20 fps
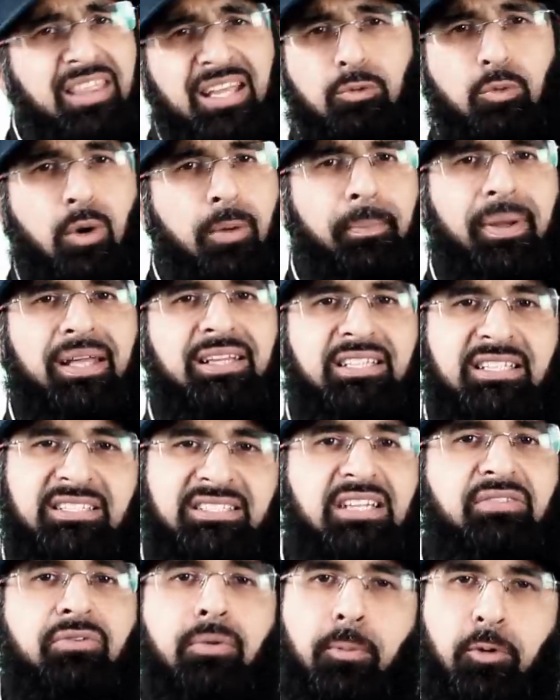I think what made
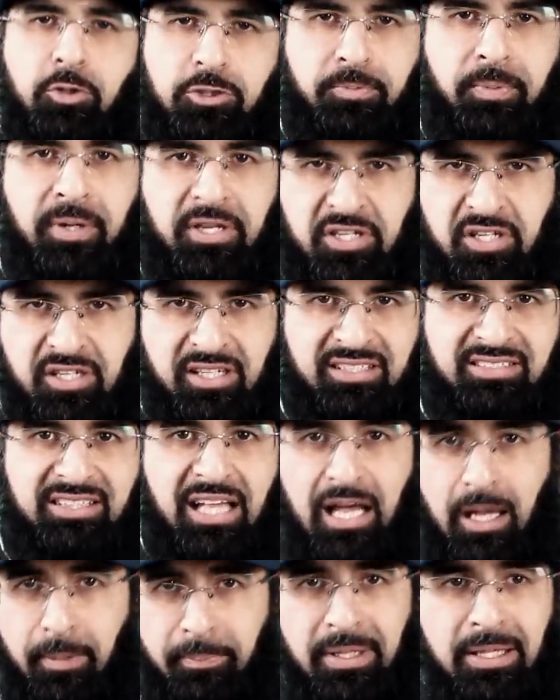this even more special is
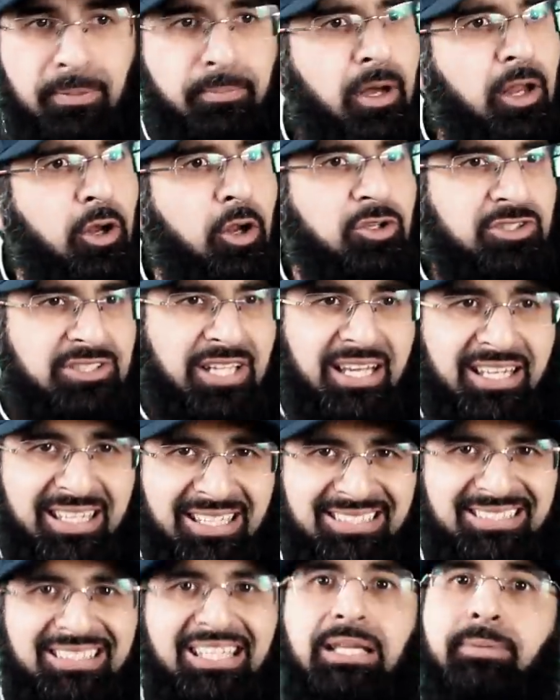that Khabib
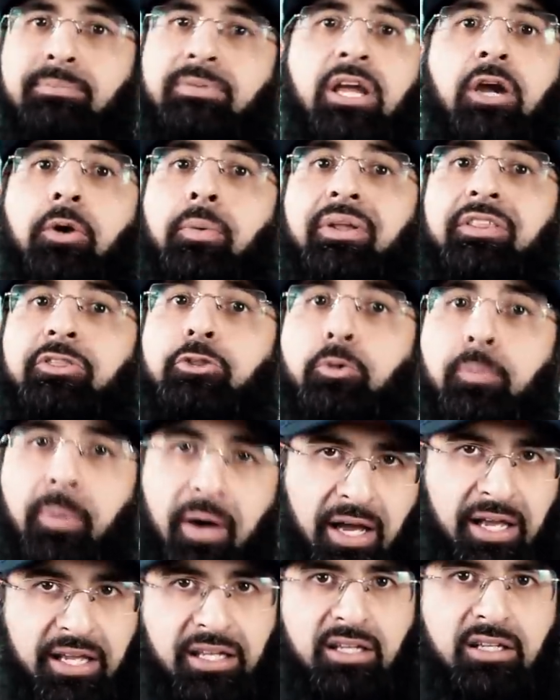alongside his team they are in
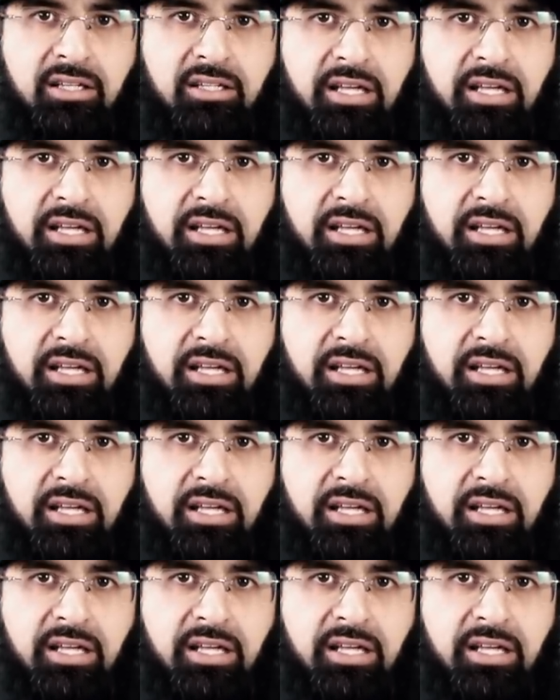Dubai.